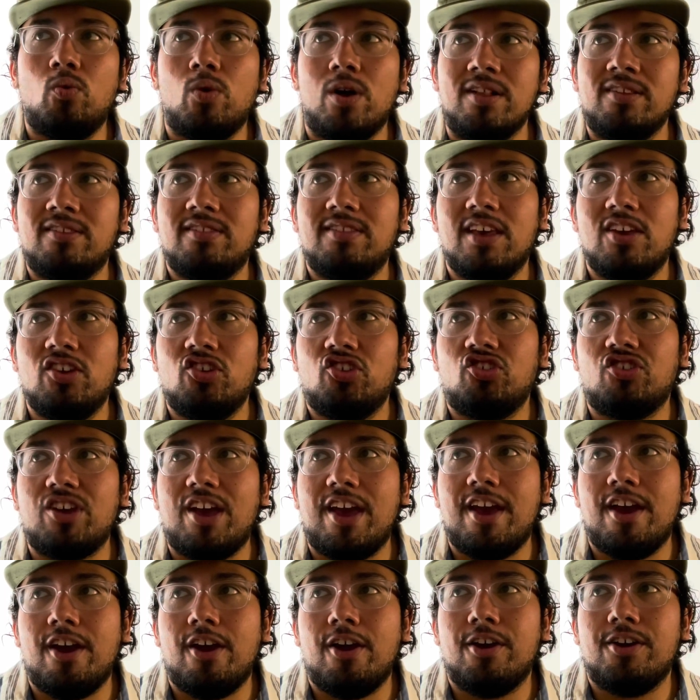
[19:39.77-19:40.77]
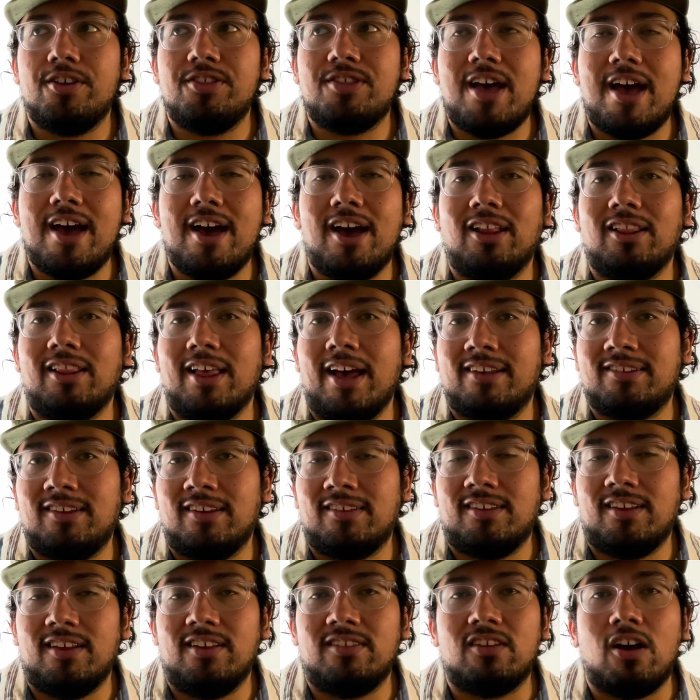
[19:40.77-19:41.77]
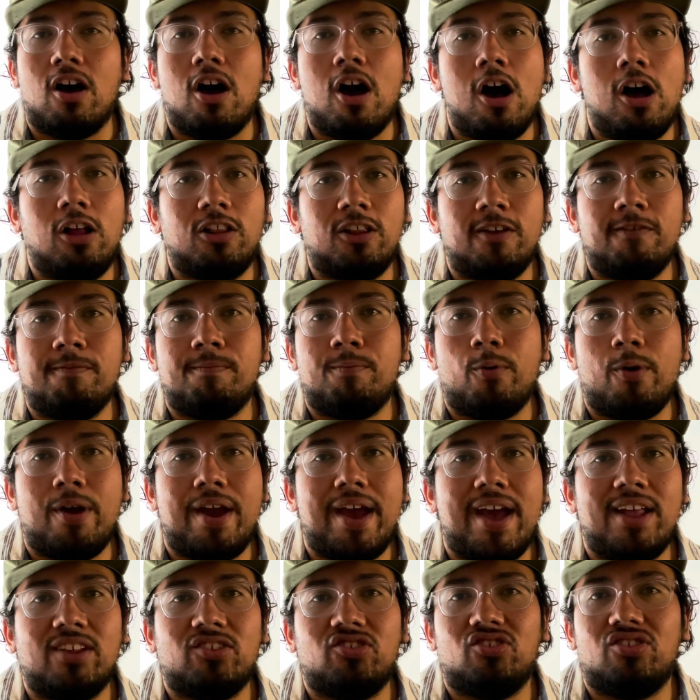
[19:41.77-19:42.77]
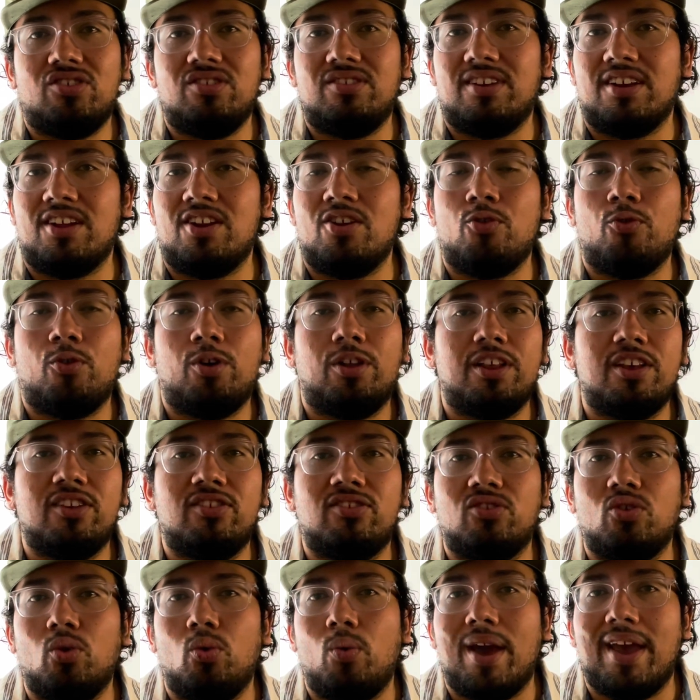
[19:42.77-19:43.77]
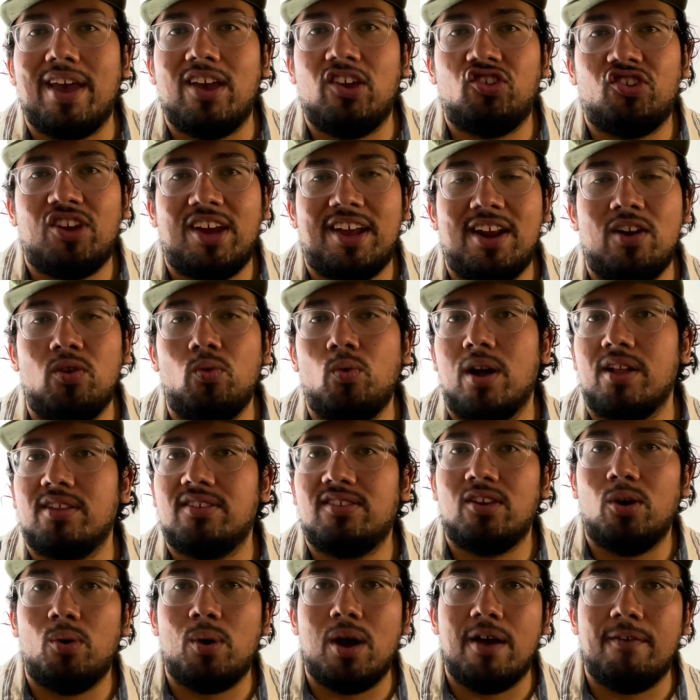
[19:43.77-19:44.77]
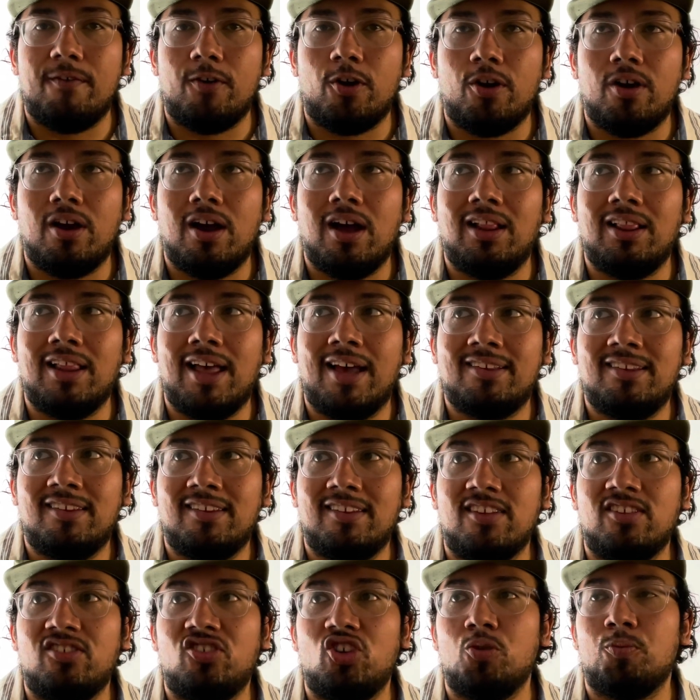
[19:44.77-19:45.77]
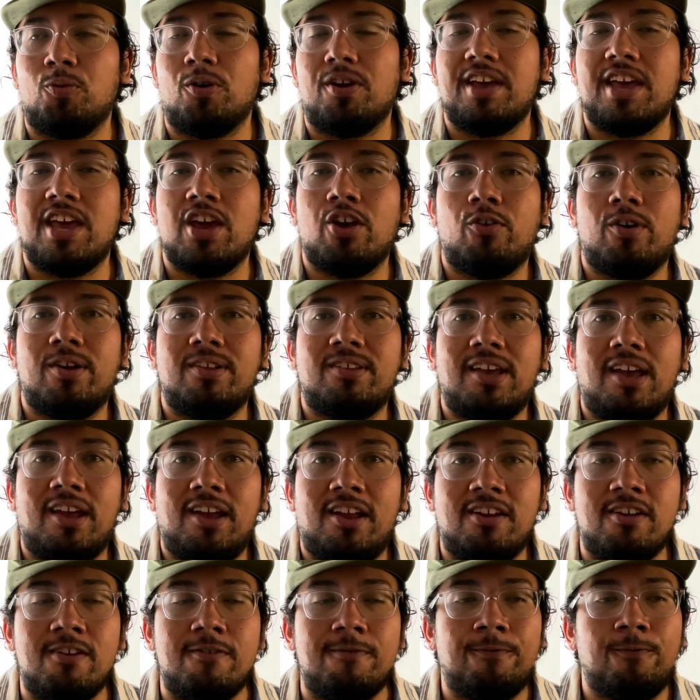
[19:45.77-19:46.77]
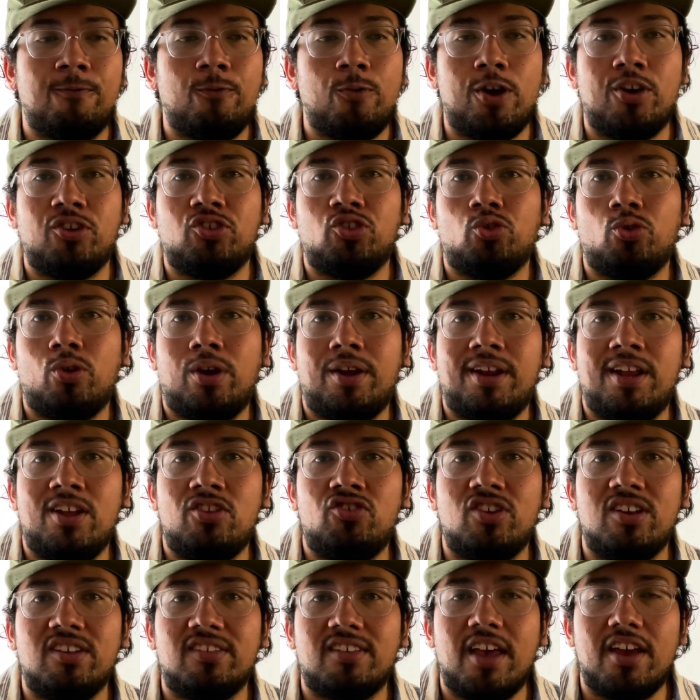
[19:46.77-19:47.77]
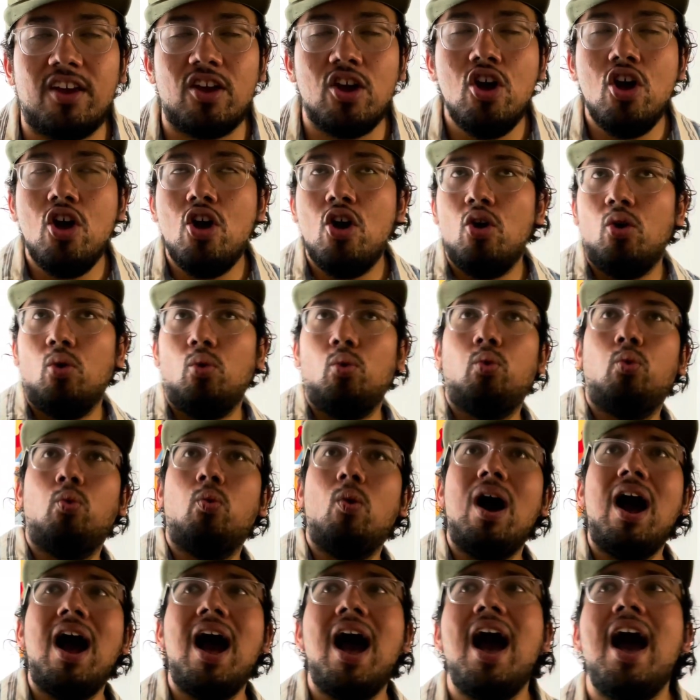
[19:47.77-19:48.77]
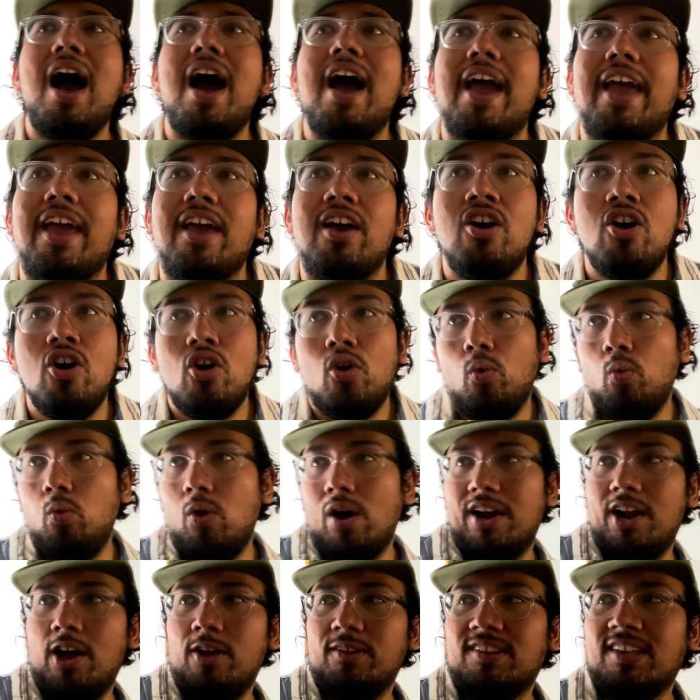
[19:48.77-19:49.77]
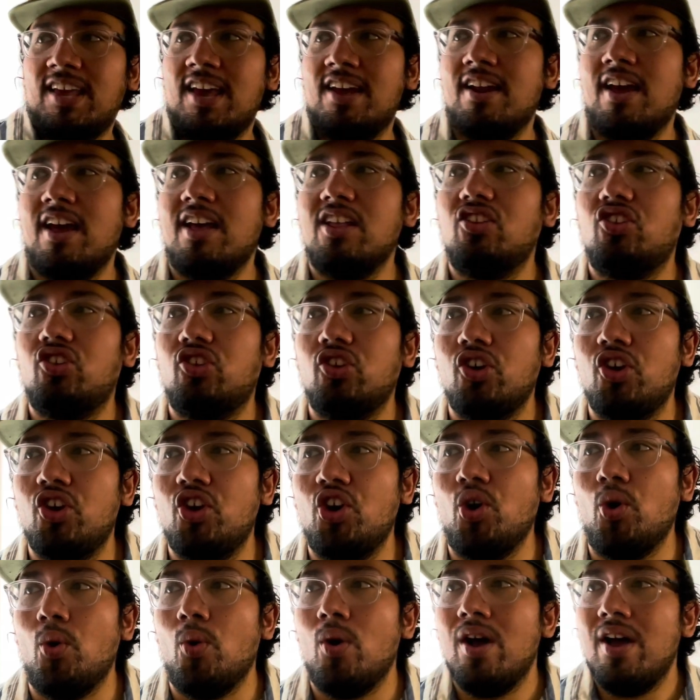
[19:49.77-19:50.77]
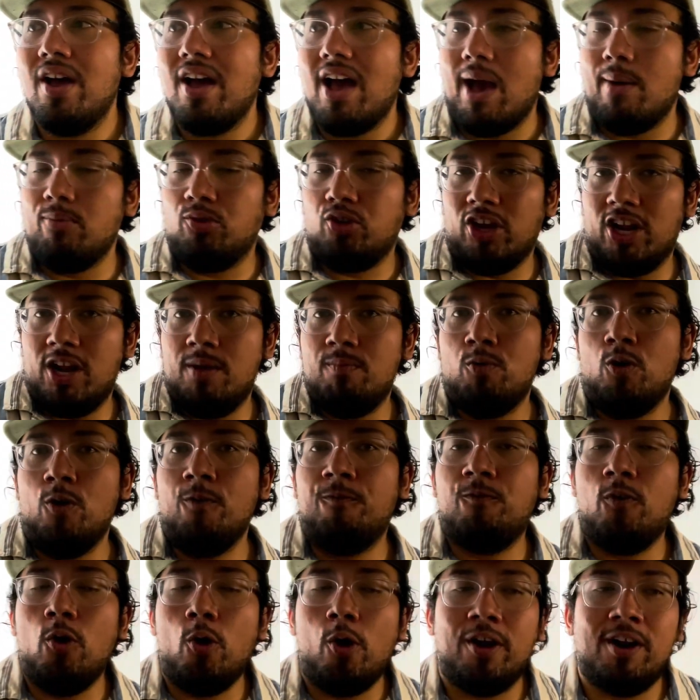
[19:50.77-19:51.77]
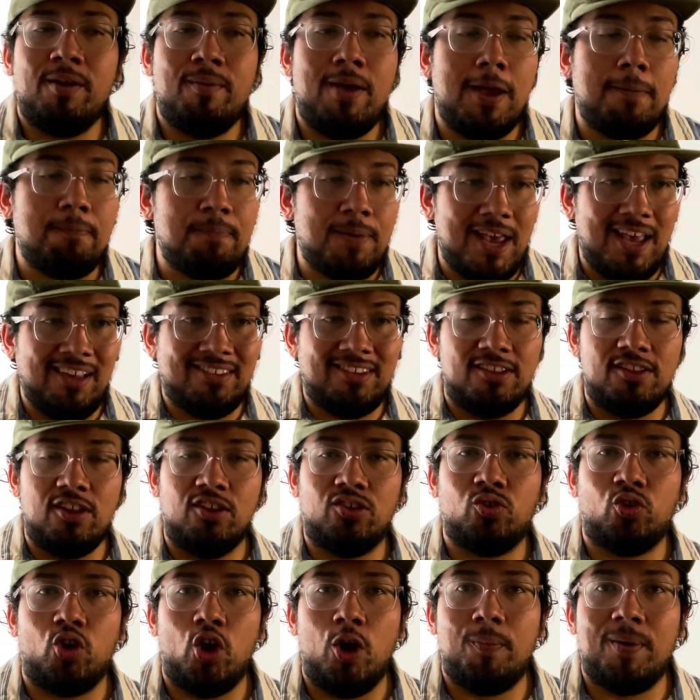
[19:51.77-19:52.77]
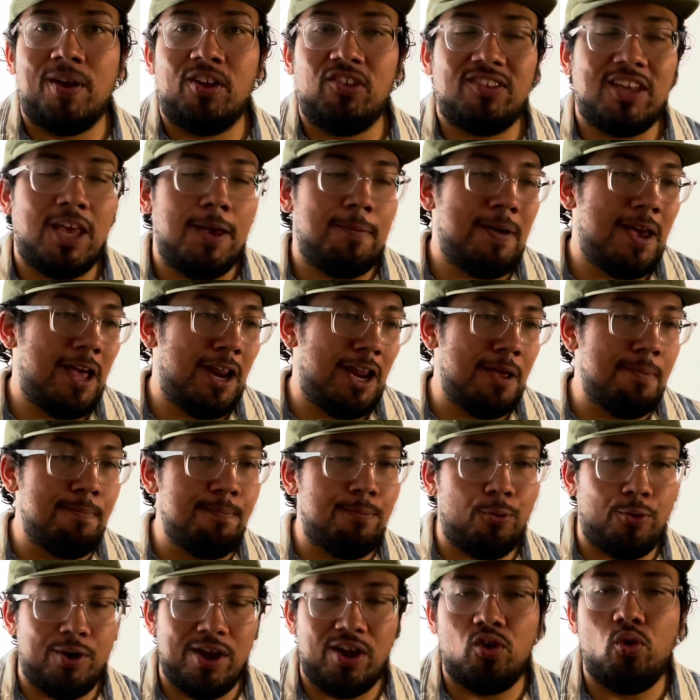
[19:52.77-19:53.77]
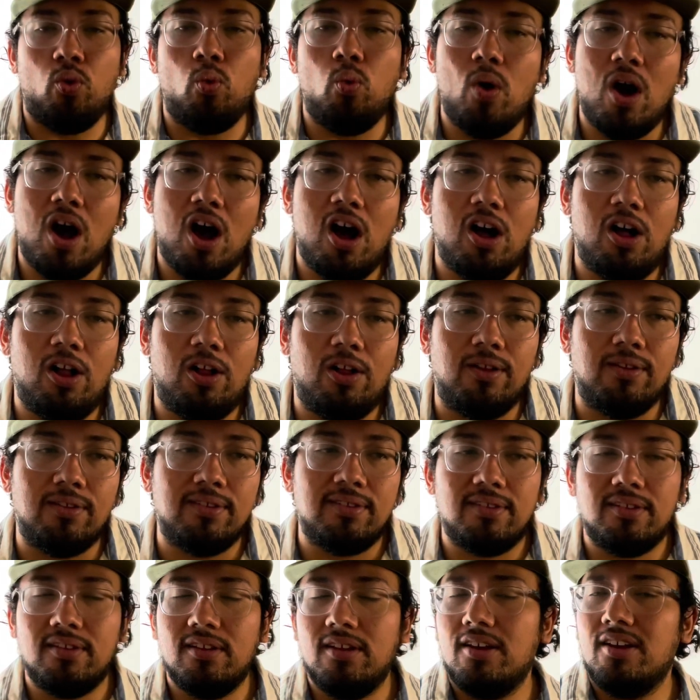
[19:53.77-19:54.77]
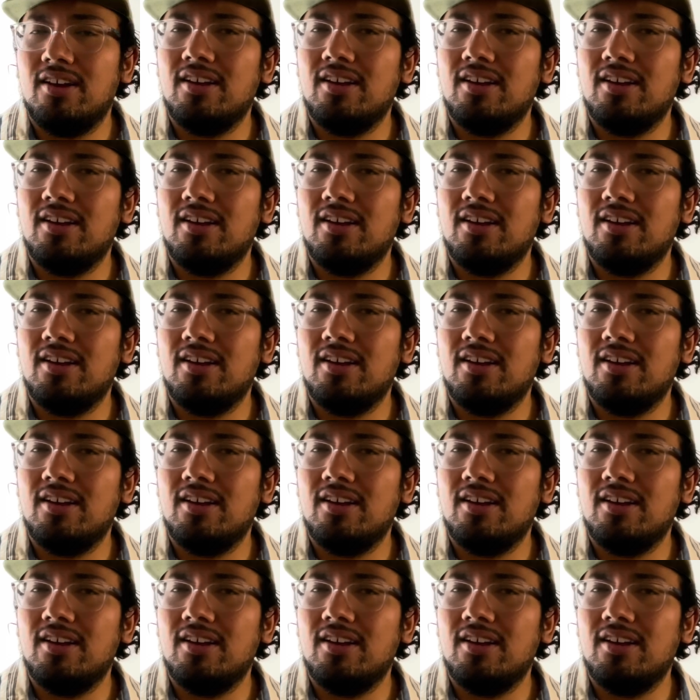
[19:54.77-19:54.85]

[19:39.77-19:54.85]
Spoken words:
once they share that Alexis's olive branch didn't really sway Shannon whatsoever, Alexis is super irritated and frustrated. She's like, Why? What else can I do? I'm trying to move forward and make peace in this group. I just keep hitting brick walls.